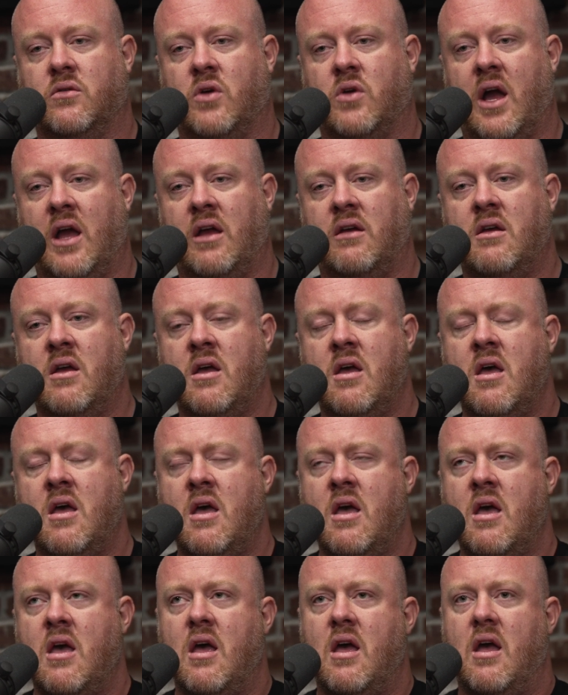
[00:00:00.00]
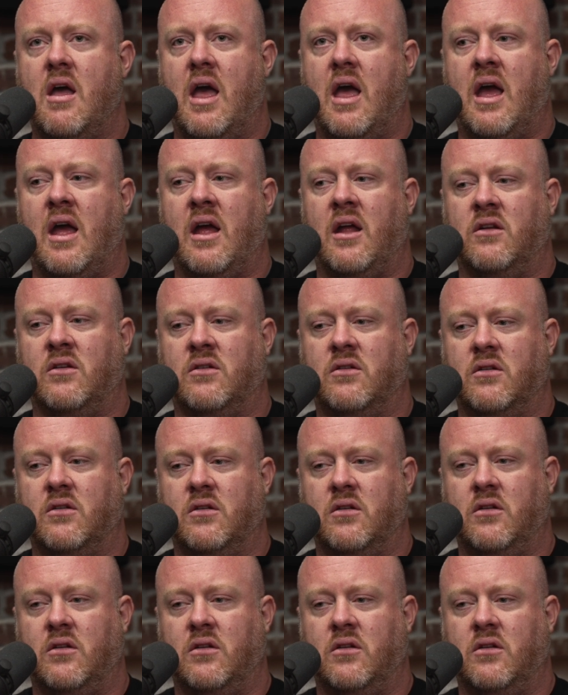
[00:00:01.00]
Right? Yep. And